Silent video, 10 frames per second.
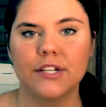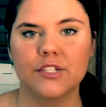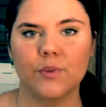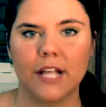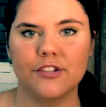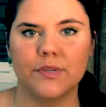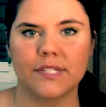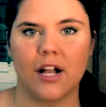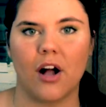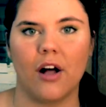So what I do is
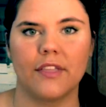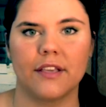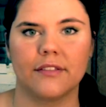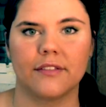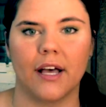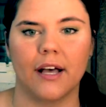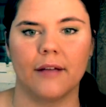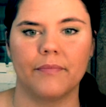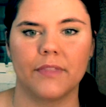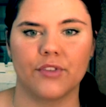I call these
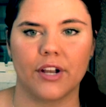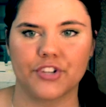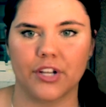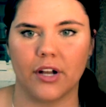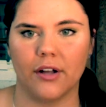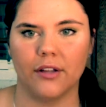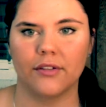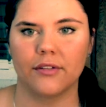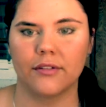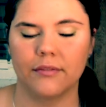are actually called